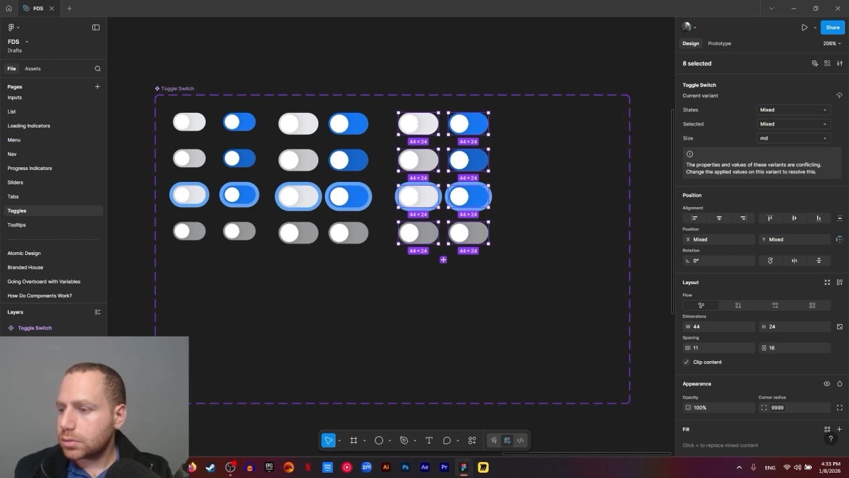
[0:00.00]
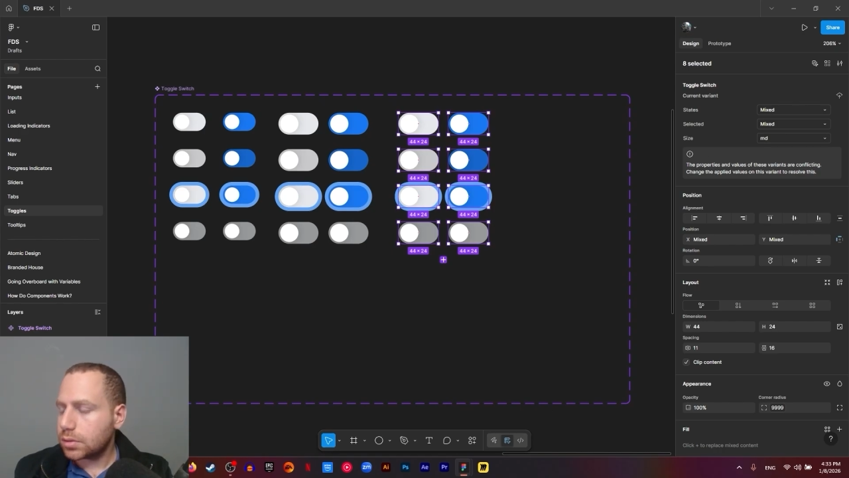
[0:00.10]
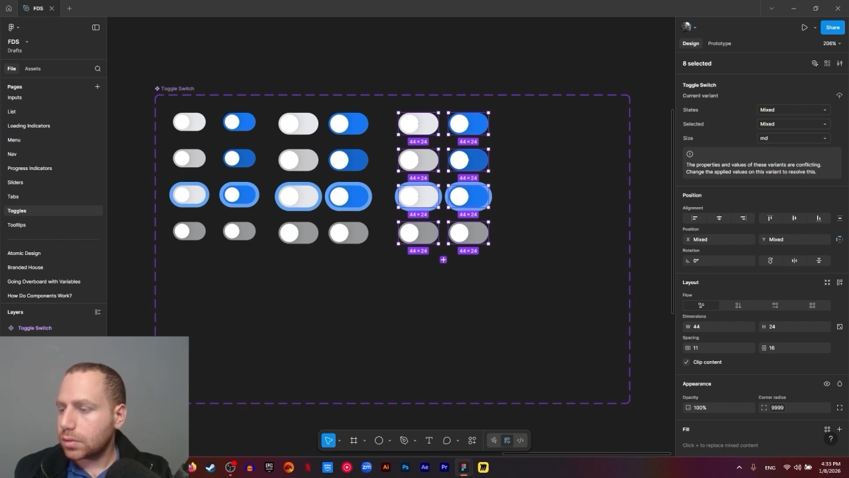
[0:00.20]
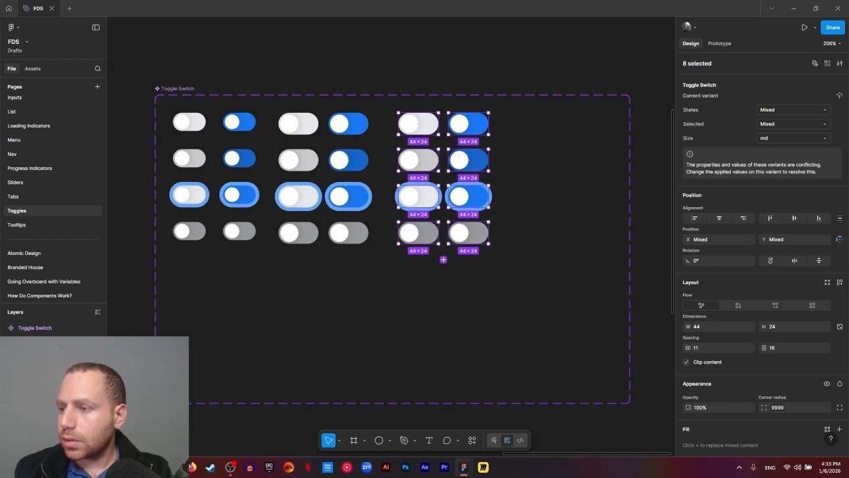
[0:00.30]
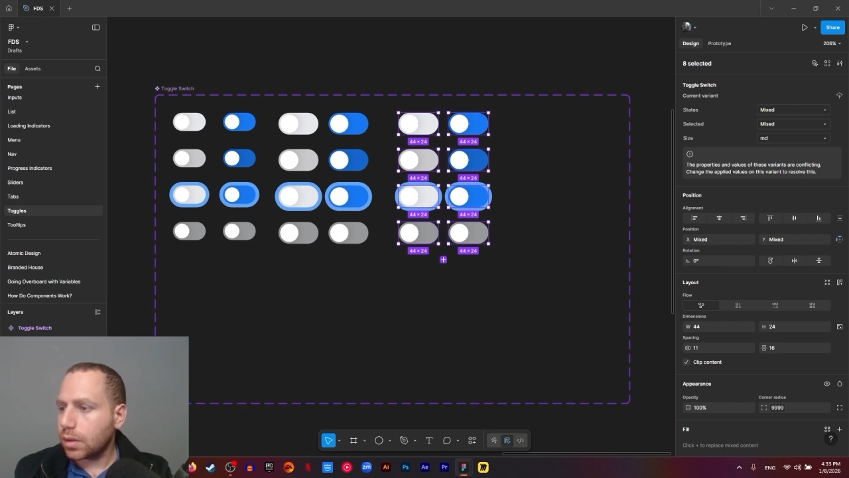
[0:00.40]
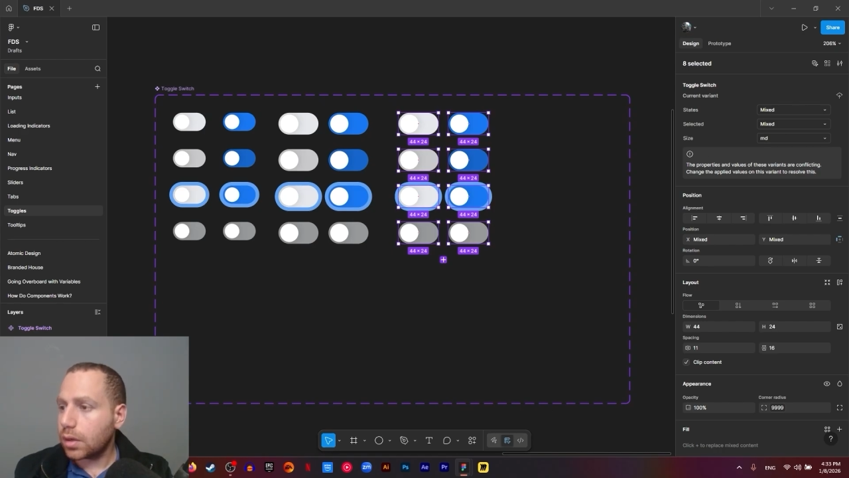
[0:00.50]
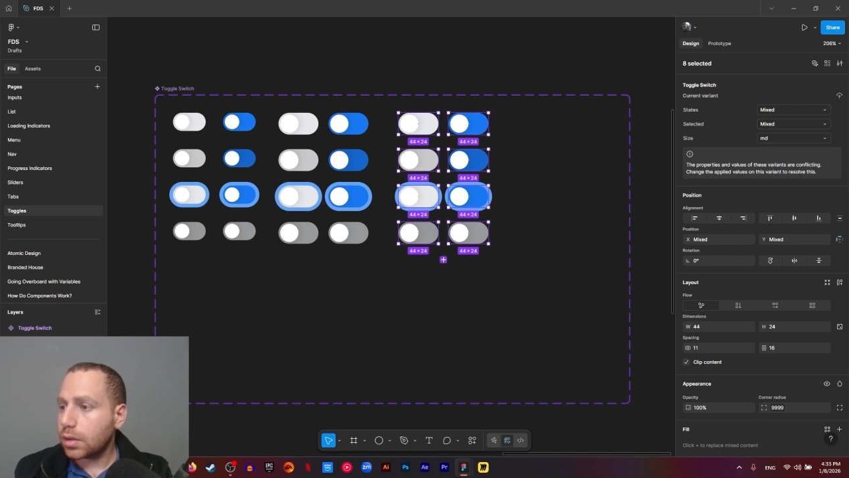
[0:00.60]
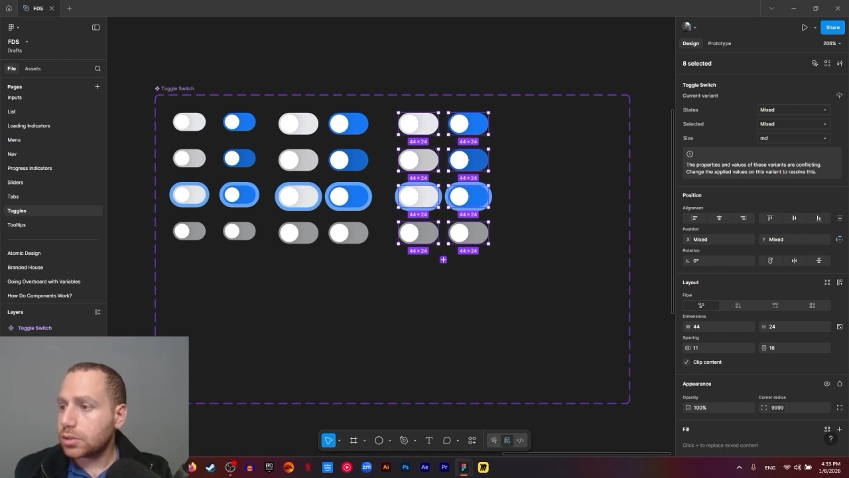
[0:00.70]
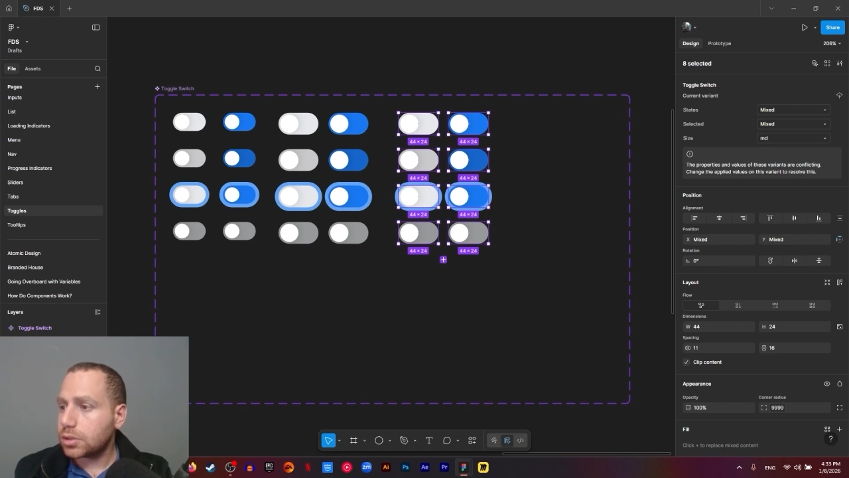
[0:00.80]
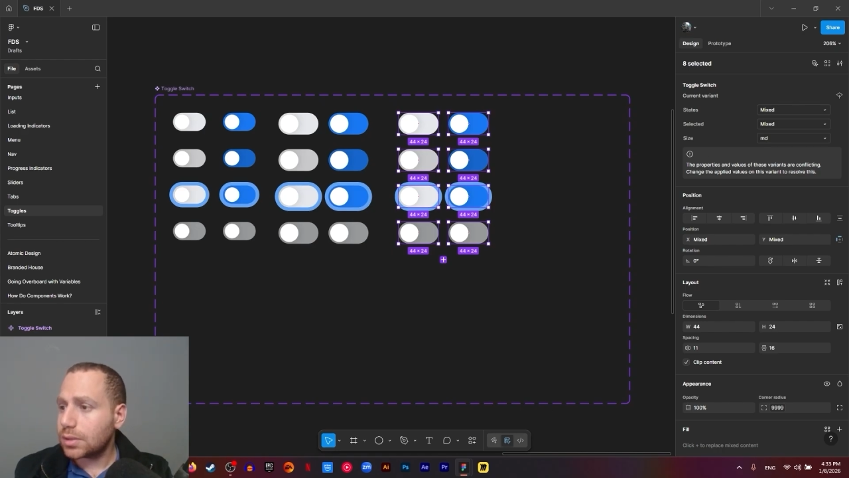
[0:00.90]
So the
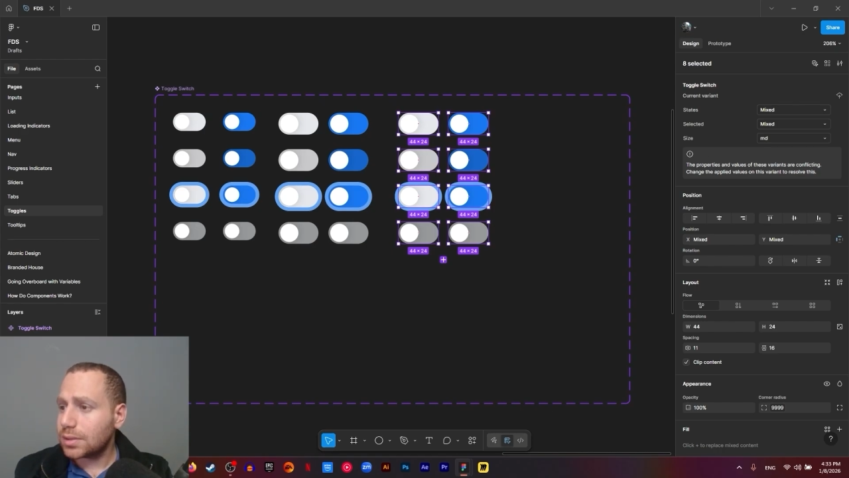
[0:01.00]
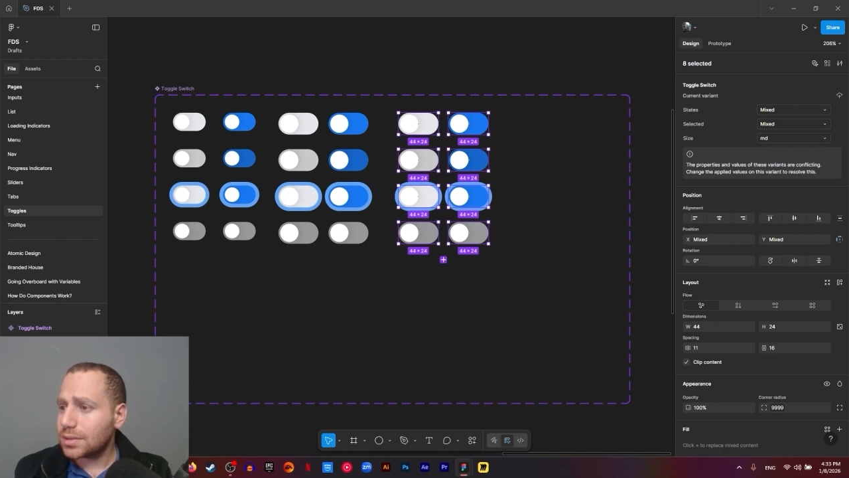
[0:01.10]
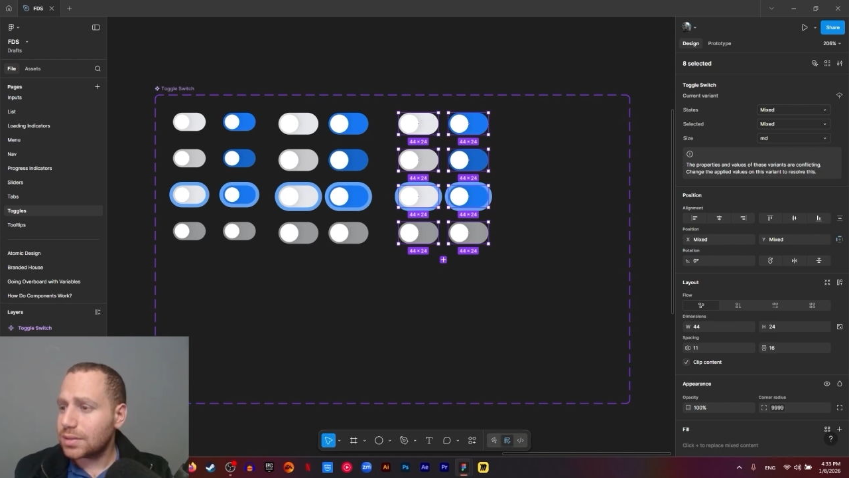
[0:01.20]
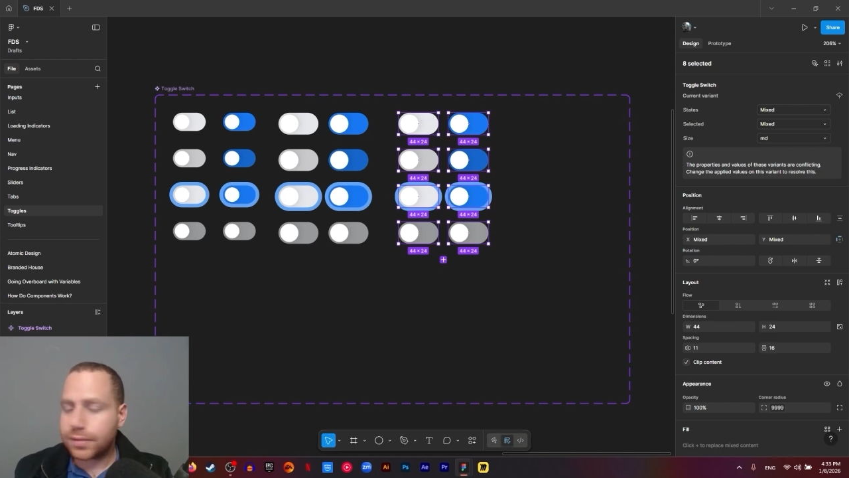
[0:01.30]
large is